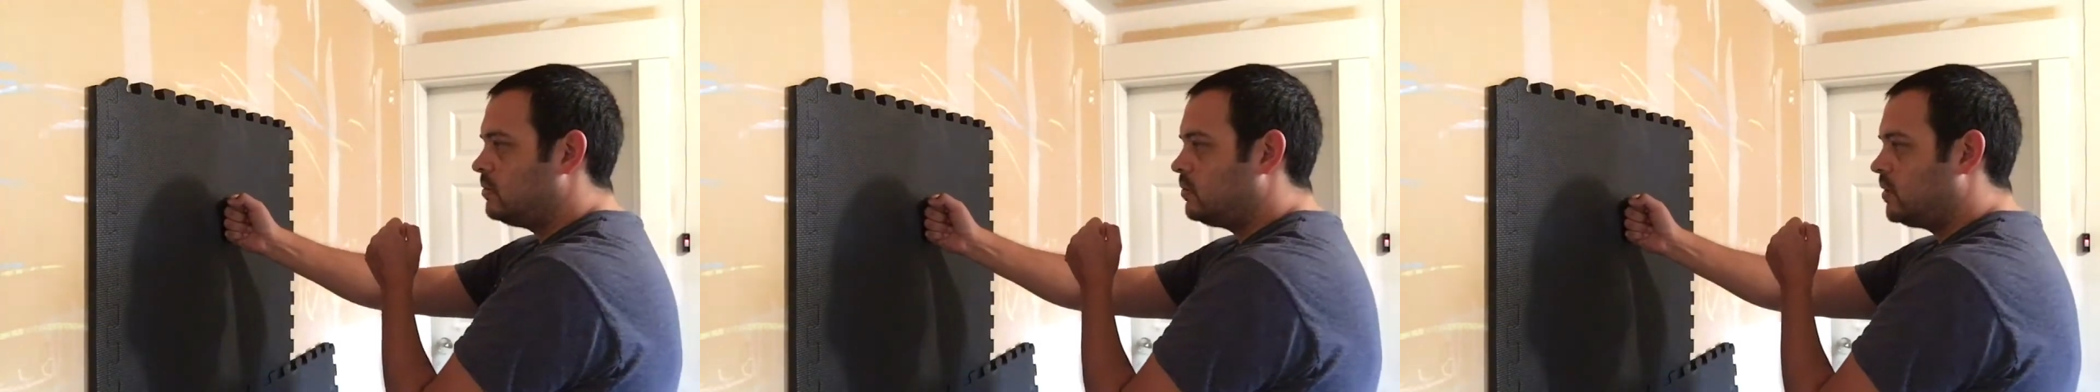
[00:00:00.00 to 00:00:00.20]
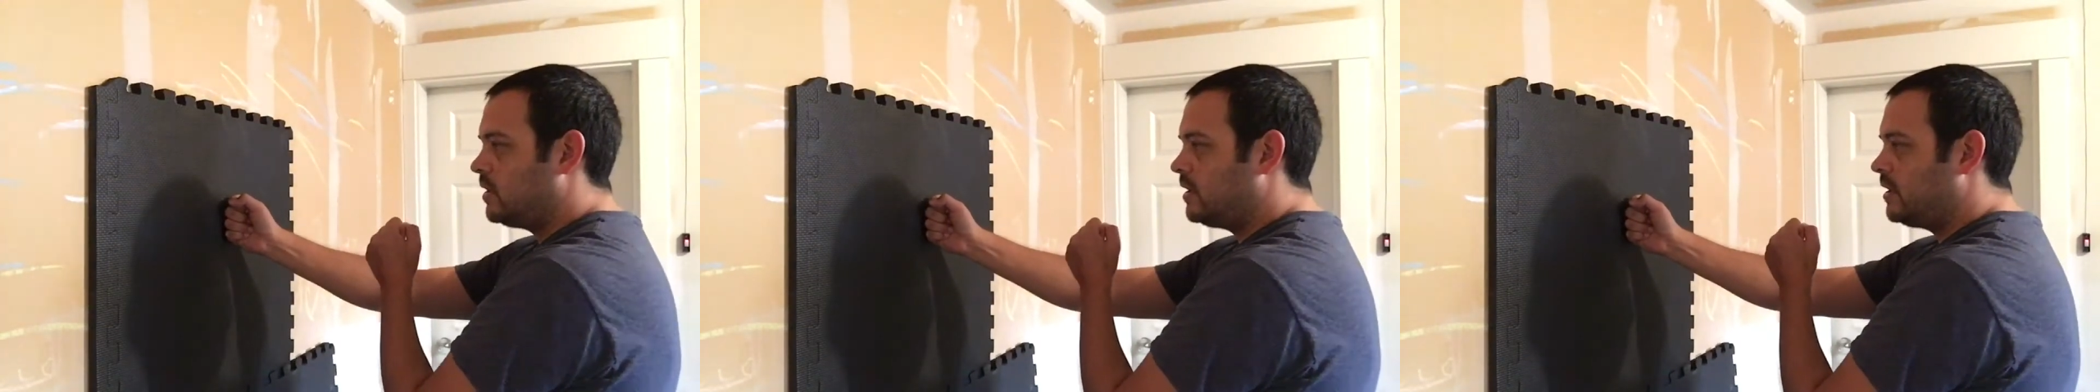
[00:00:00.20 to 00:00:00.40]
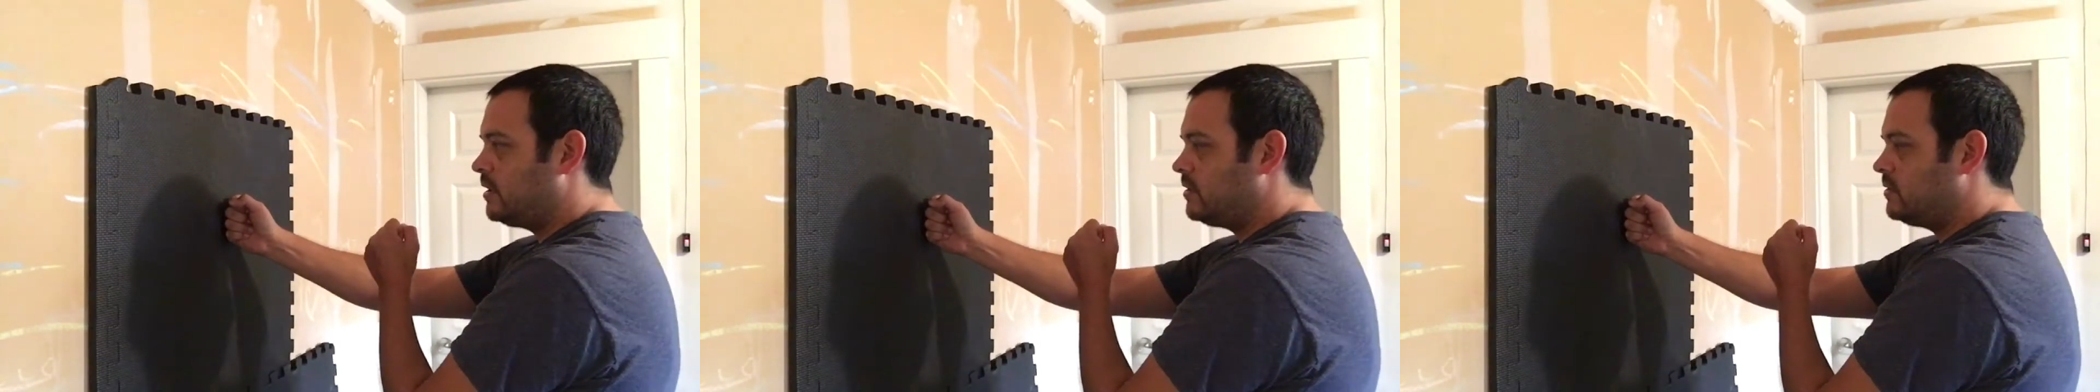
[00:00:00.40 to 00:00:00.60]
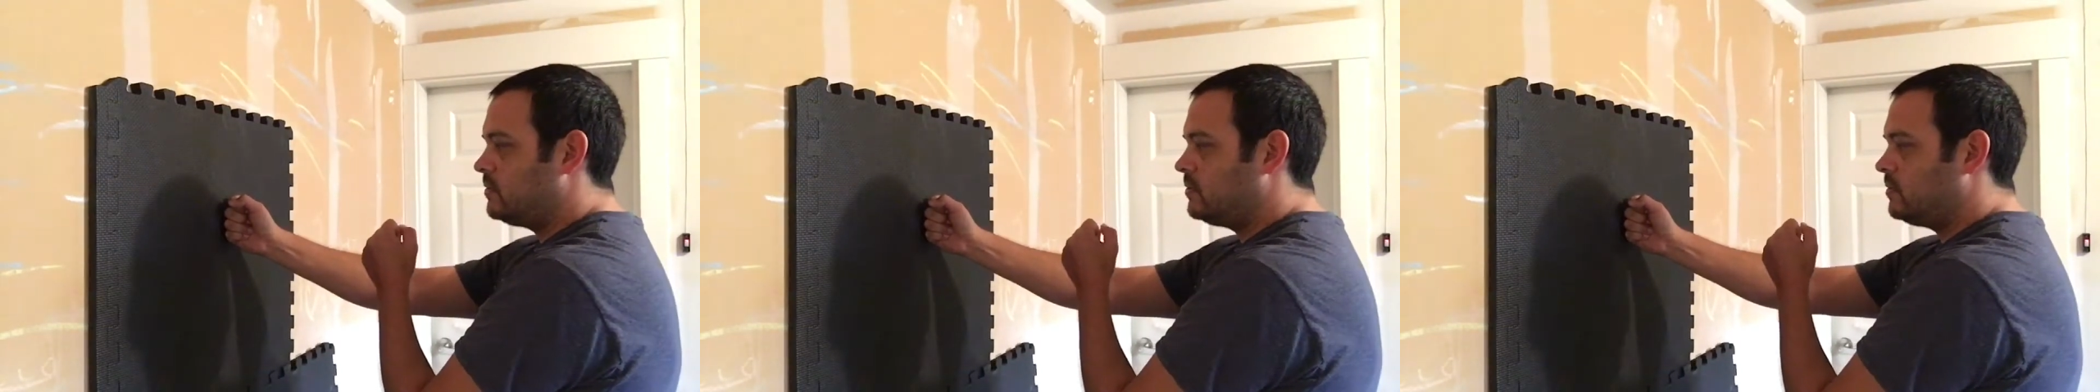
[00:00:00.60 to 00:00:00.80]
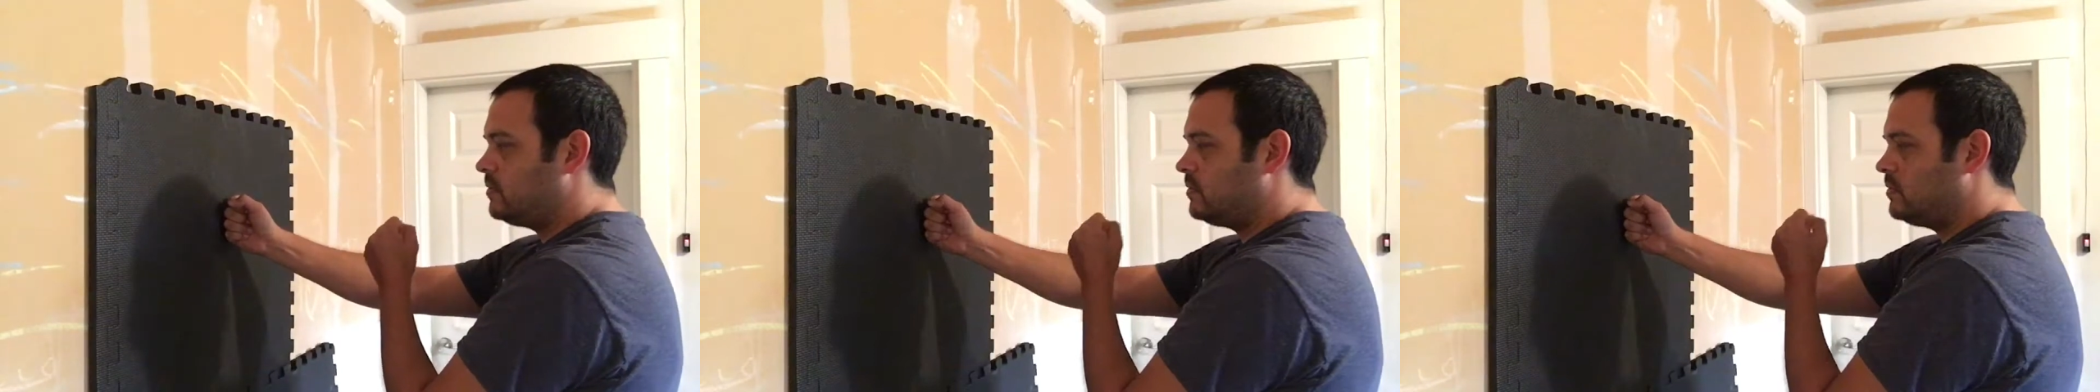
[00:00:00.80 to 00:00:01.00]

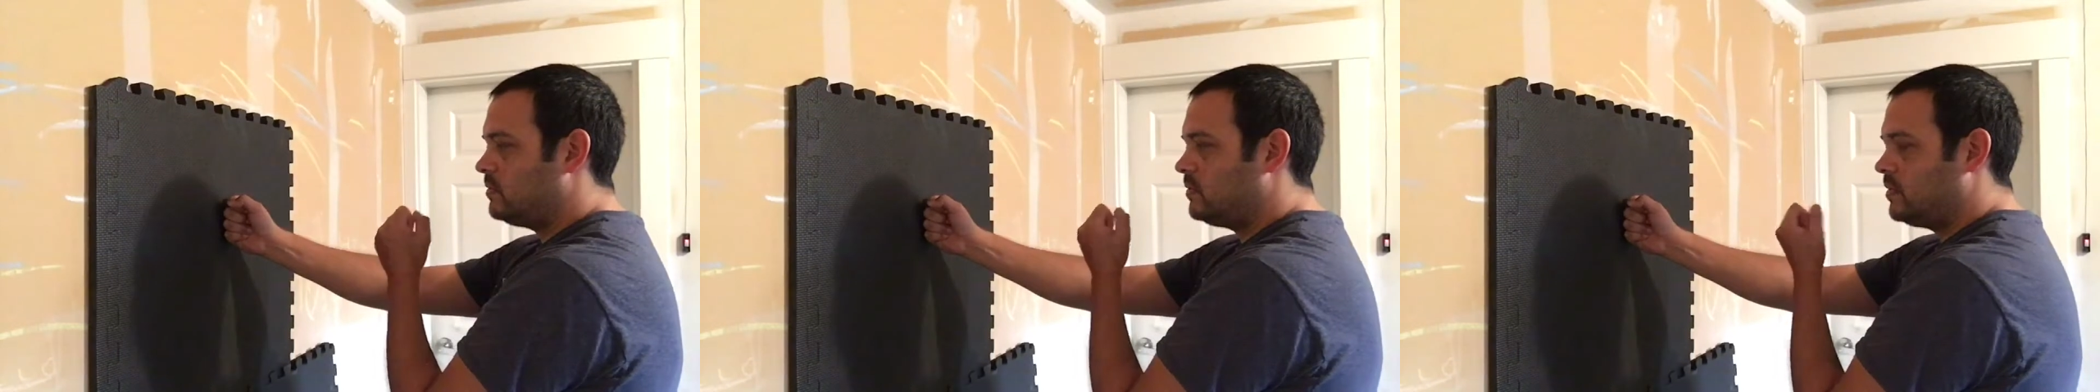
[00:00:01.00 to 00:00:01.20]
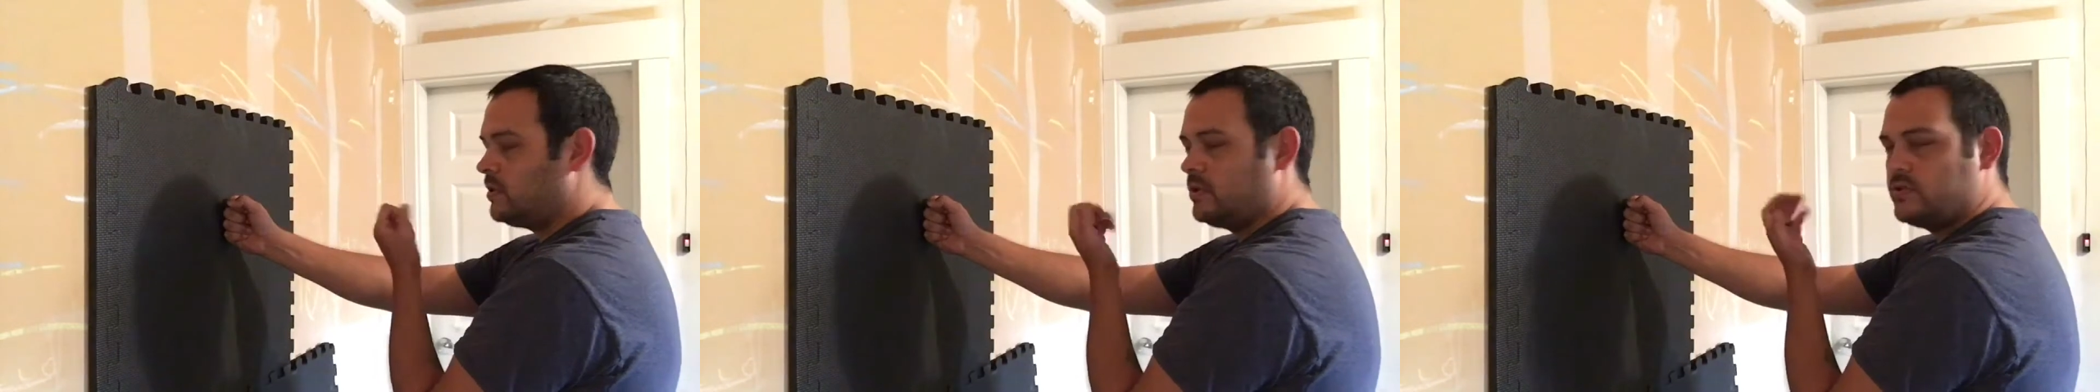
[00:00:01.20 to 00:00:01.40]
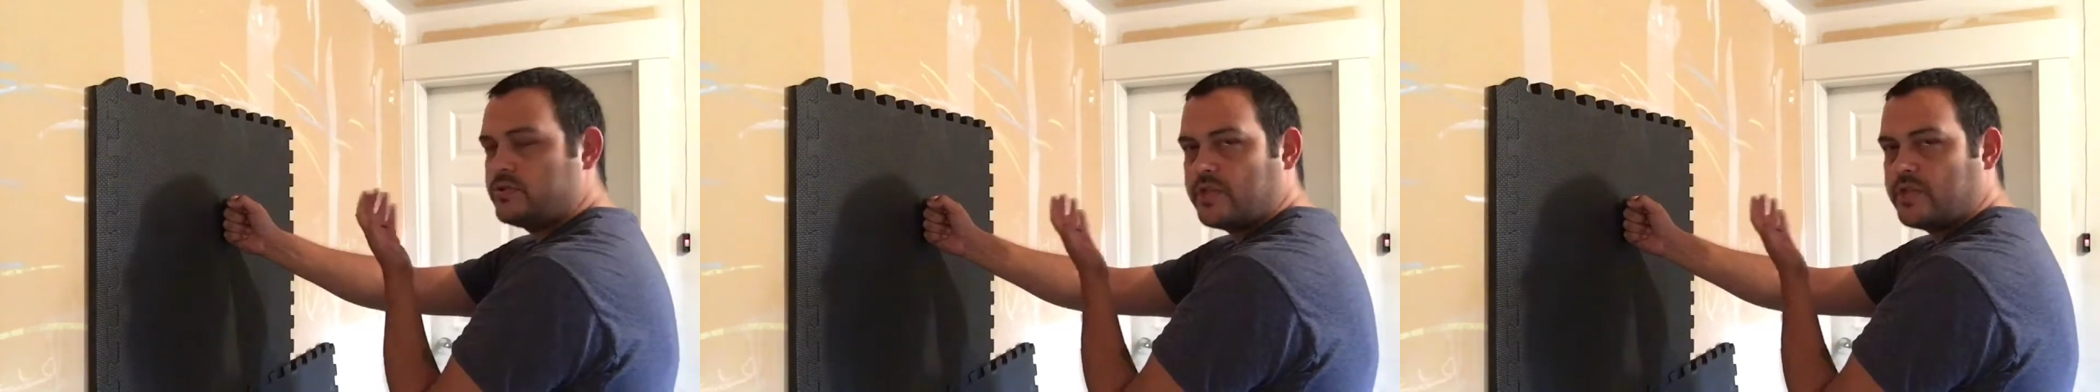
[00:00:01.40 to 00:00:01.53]
When you